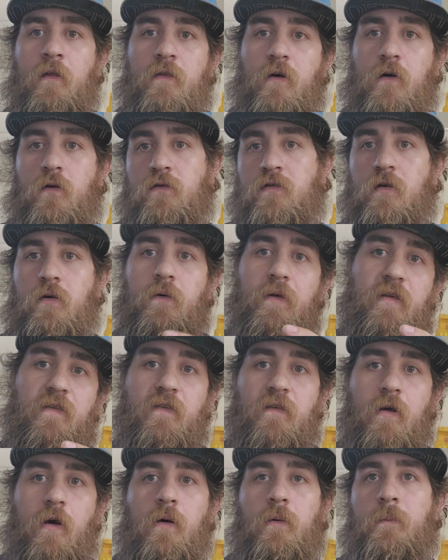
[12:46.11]

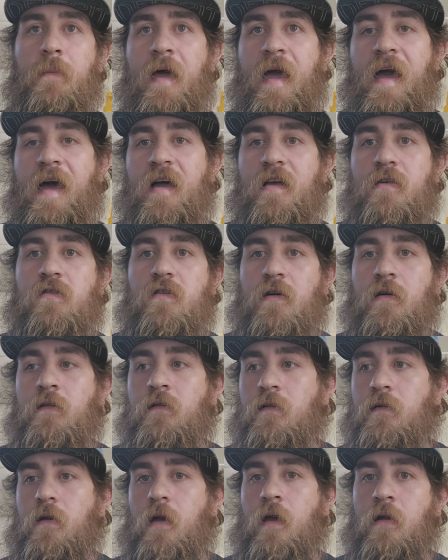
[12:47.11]
units don't match,
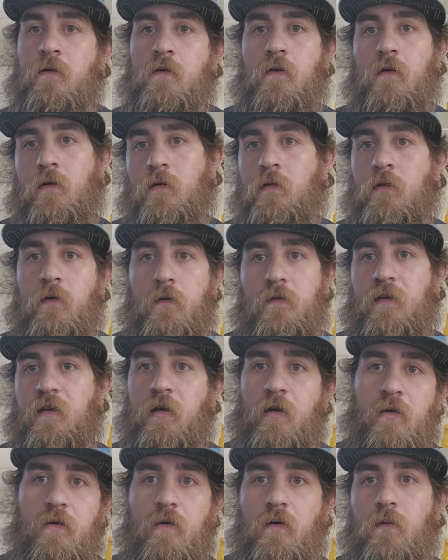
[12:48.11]
and you're
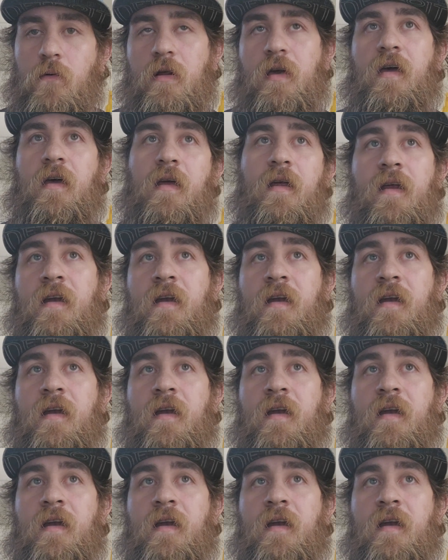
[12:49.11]
losing a unit.